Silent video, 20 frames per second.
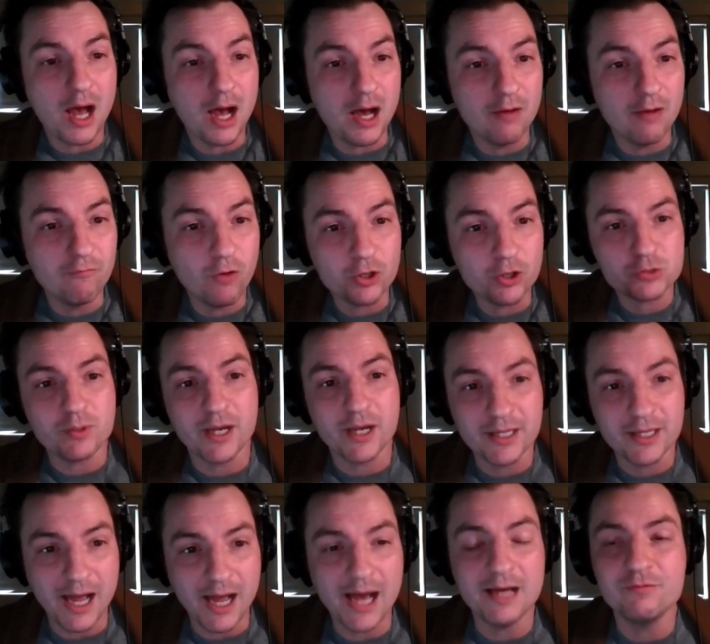Uh,
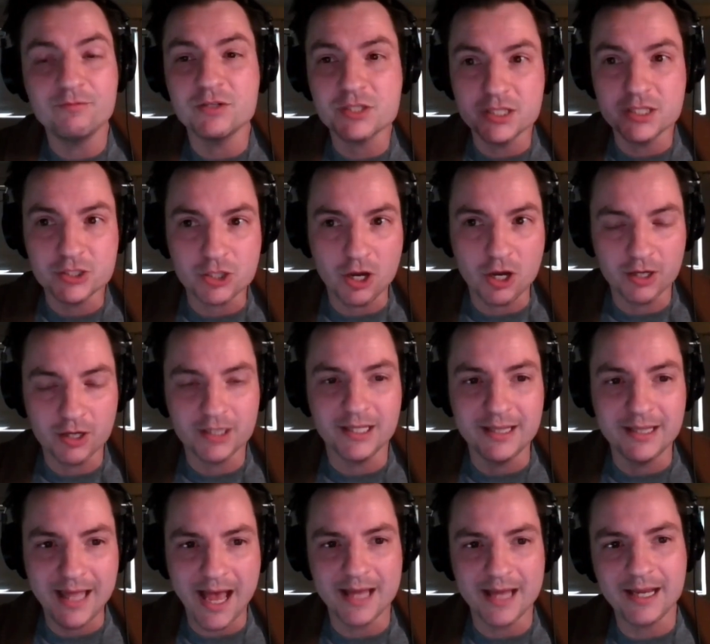Volkswagen obviously
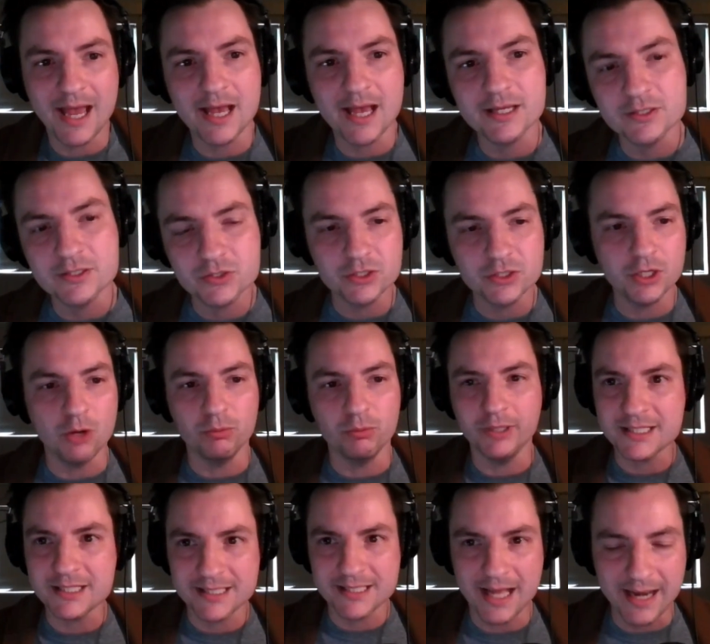targeting that as, you know,
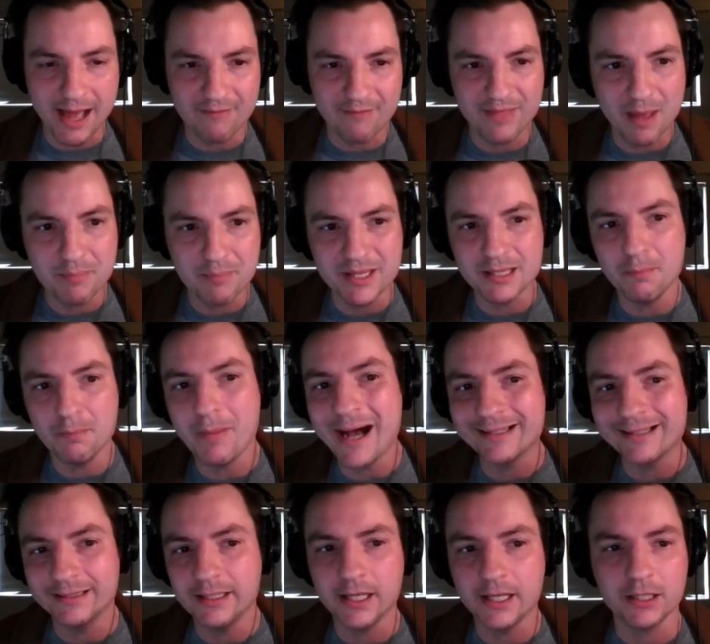let's not have that be the
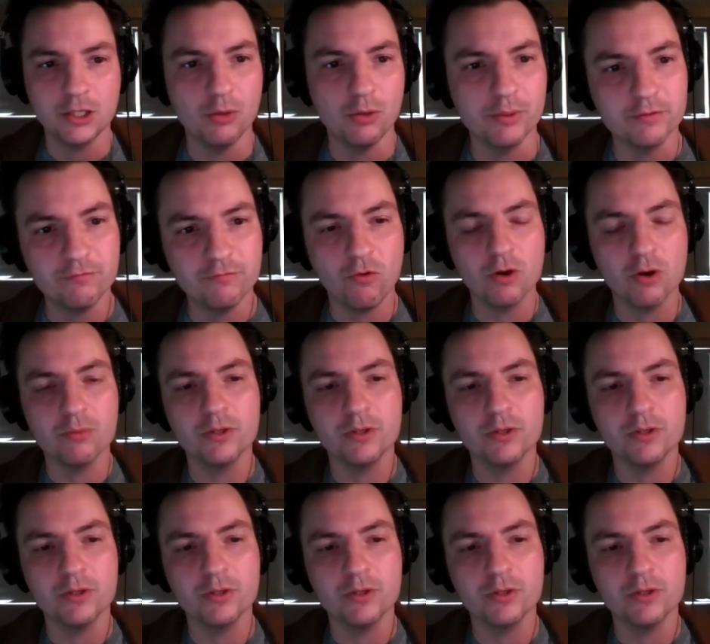bottleneck going